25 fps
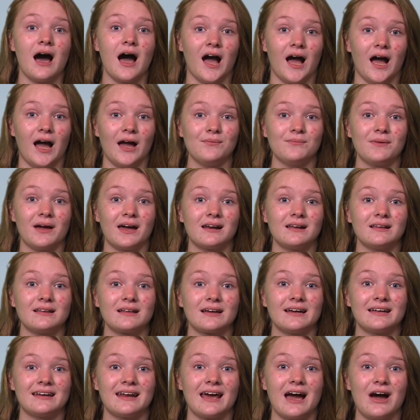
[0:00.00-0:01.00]
I'm
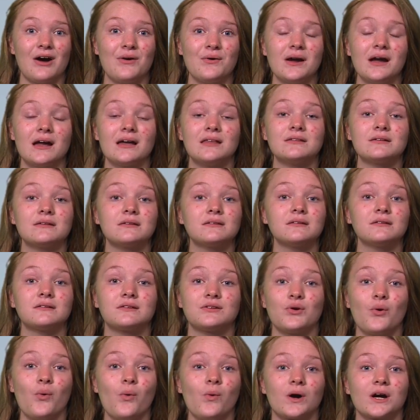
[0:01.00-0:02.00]
Madeline Canal, and this is
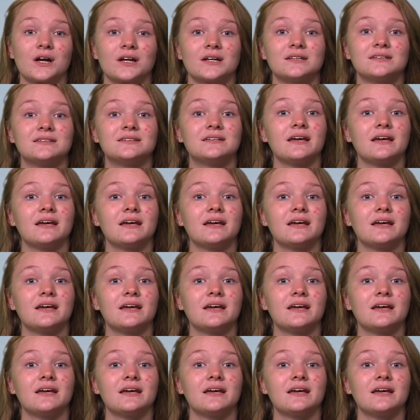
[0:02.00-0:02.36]
your